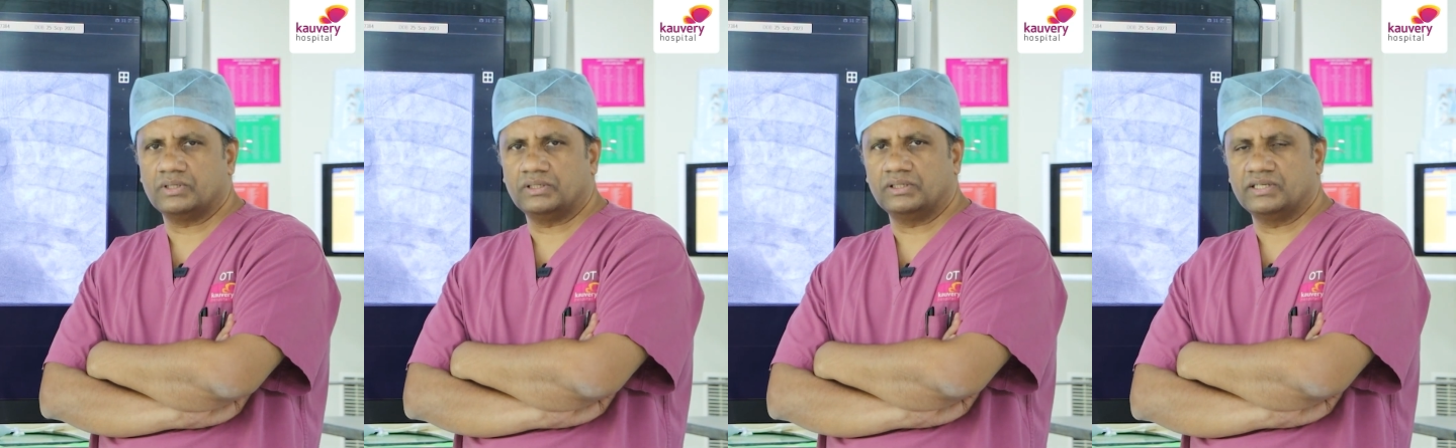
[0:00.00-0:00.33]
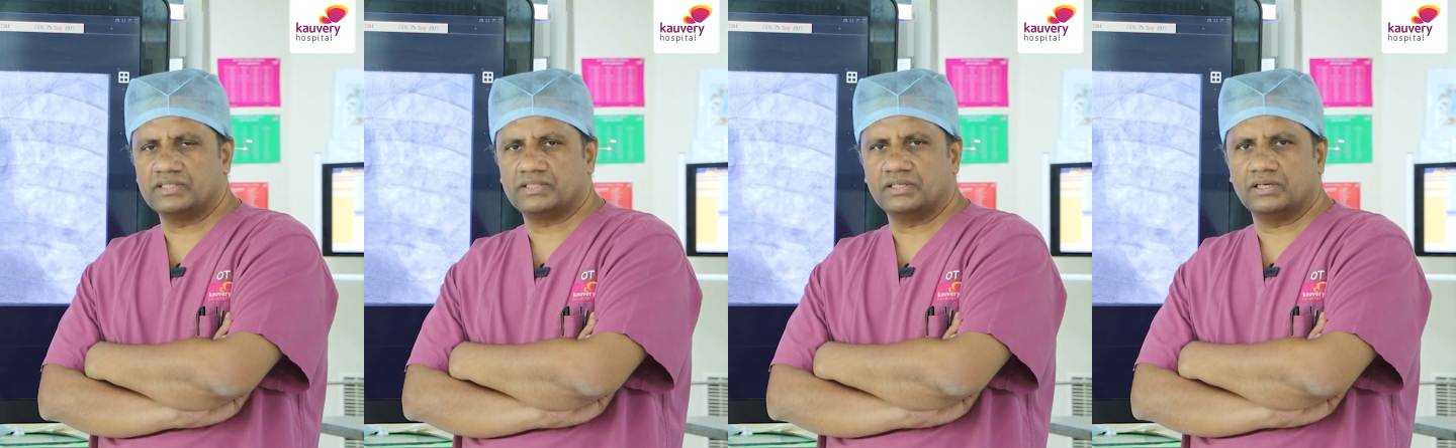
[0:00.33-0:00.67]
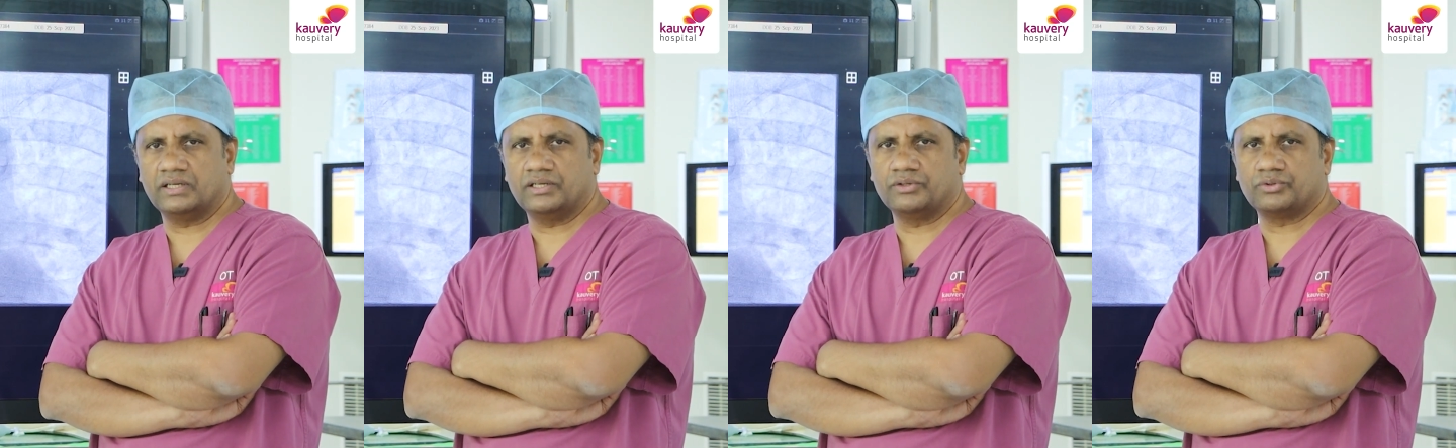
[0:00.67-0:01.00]
and
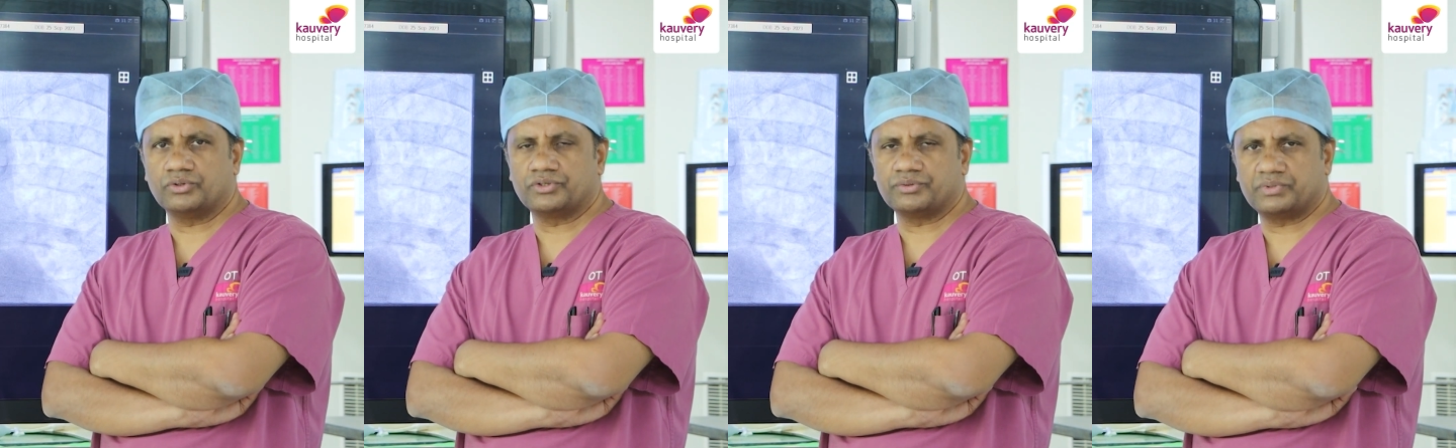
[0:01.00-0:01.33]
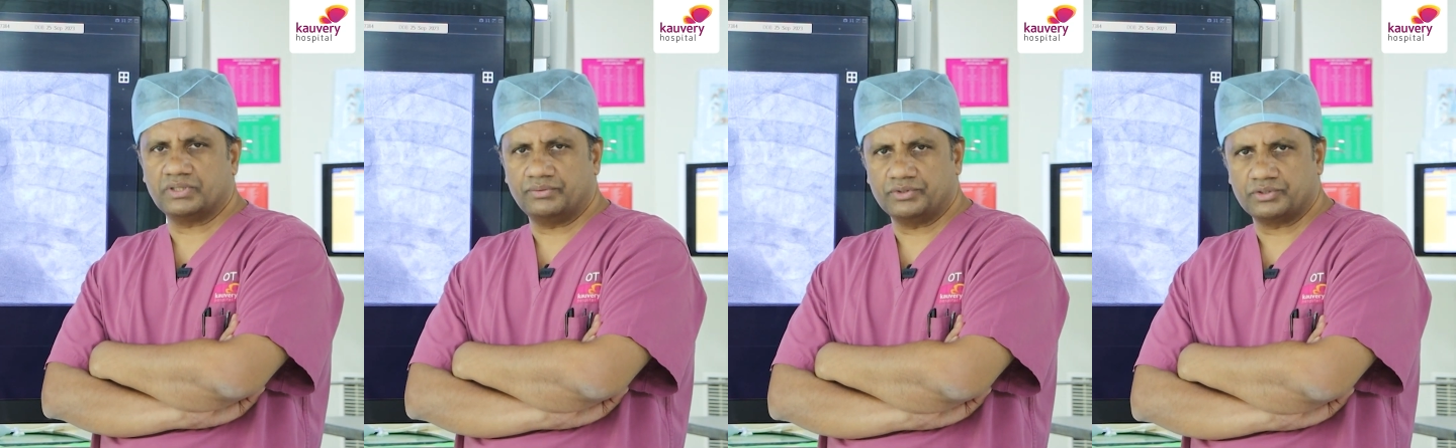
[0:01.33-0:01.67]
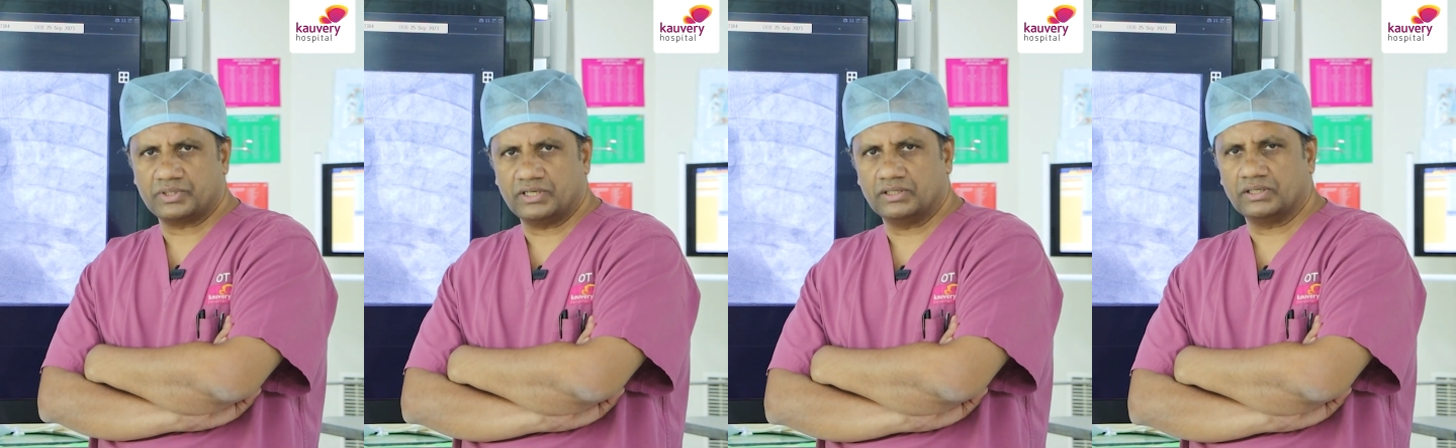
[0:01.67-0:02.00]
recently lithotripsy
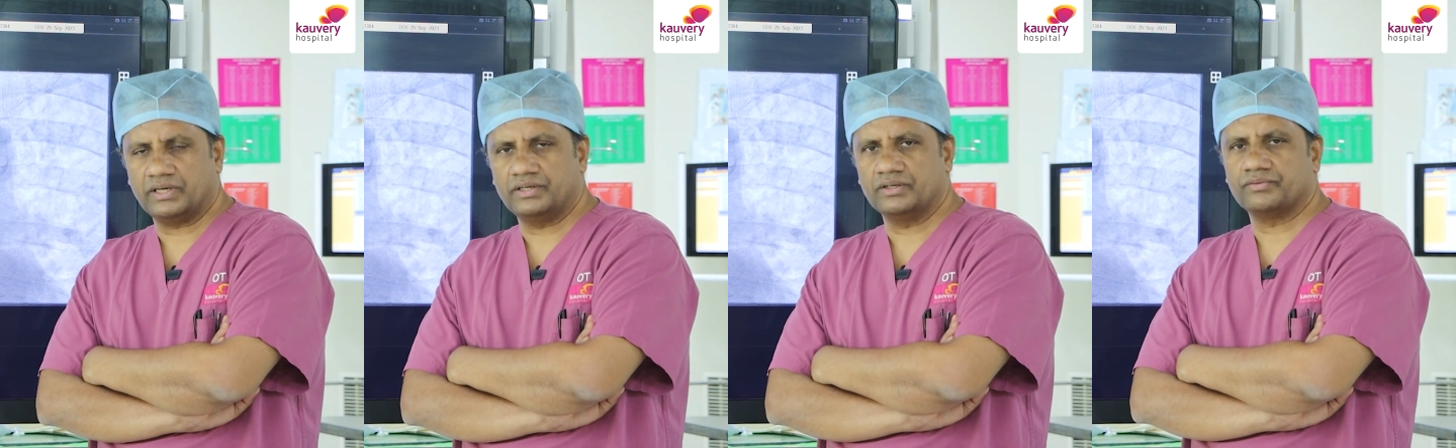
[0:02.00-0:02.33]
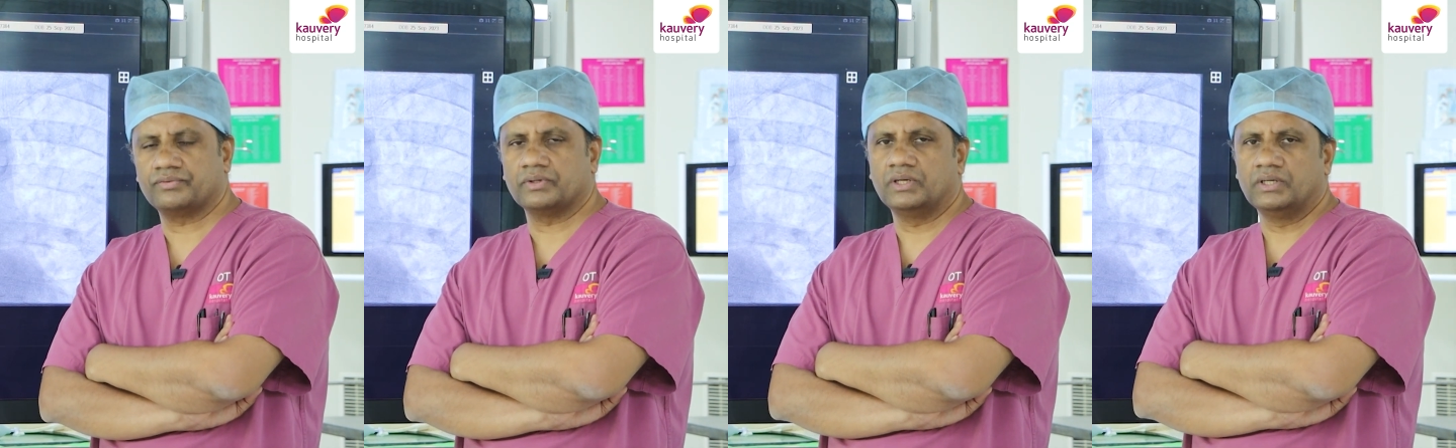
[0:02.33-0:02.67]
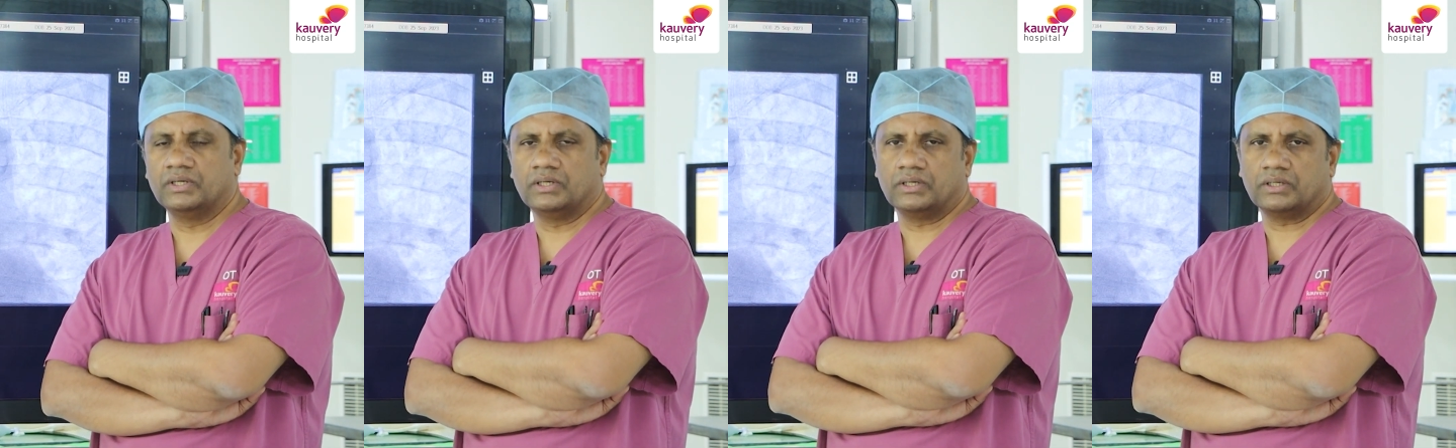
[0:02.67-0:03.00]
which can kind of
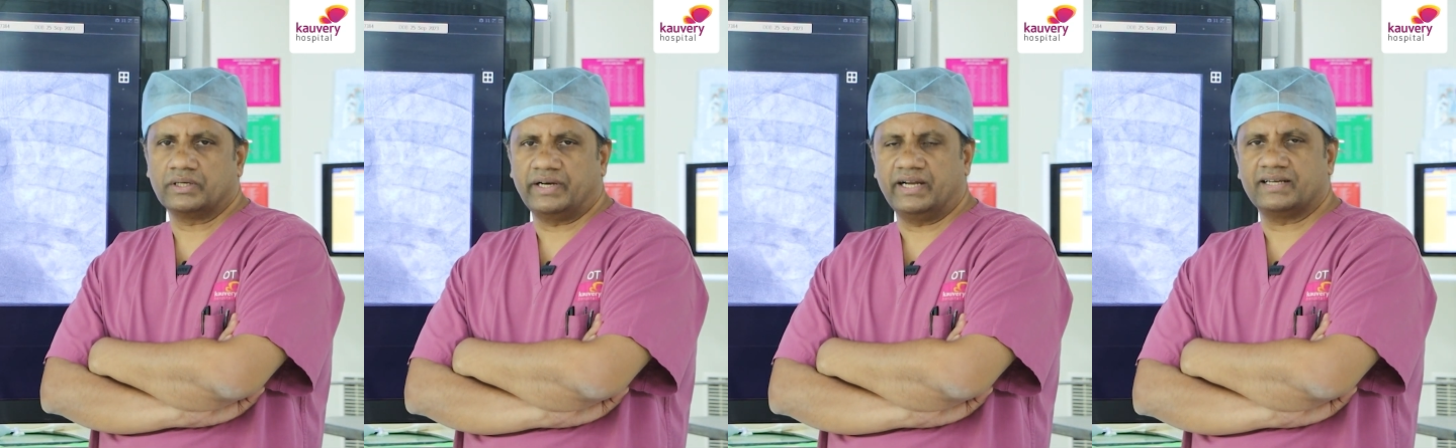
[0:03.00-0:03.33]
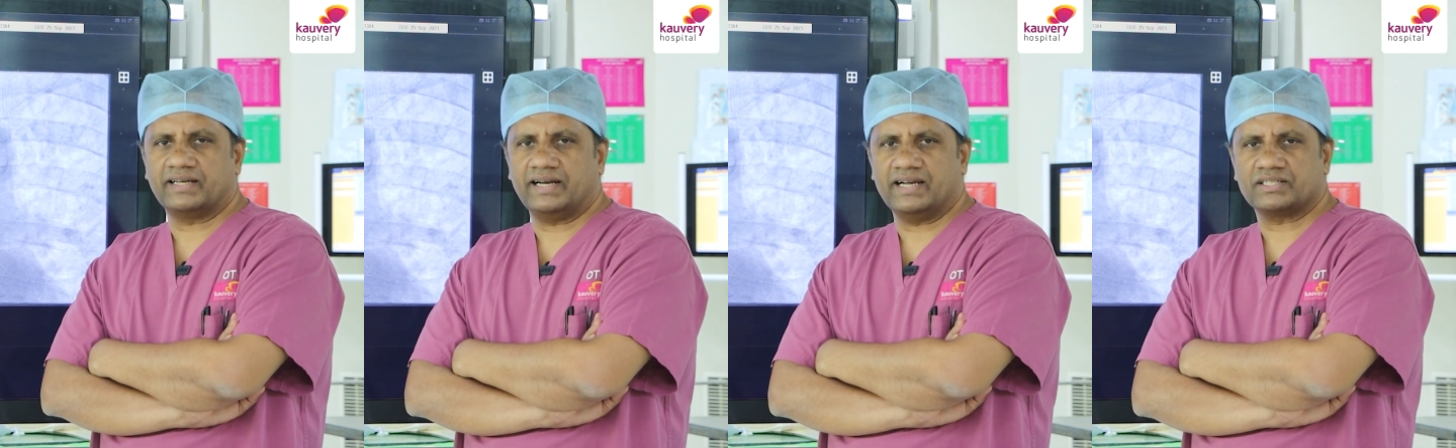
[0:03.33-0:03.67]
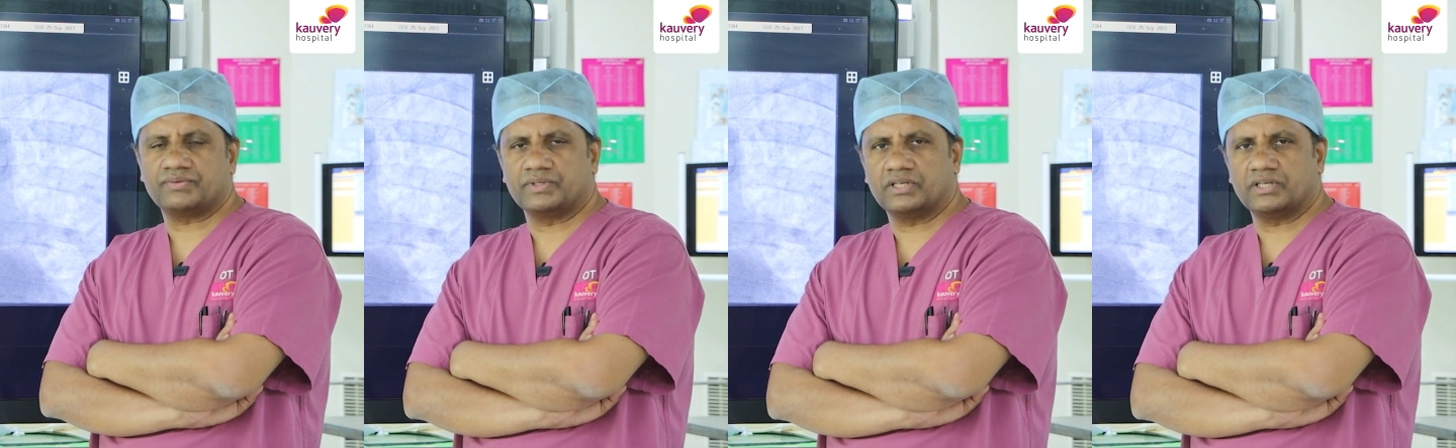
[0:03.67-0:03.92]
create cracks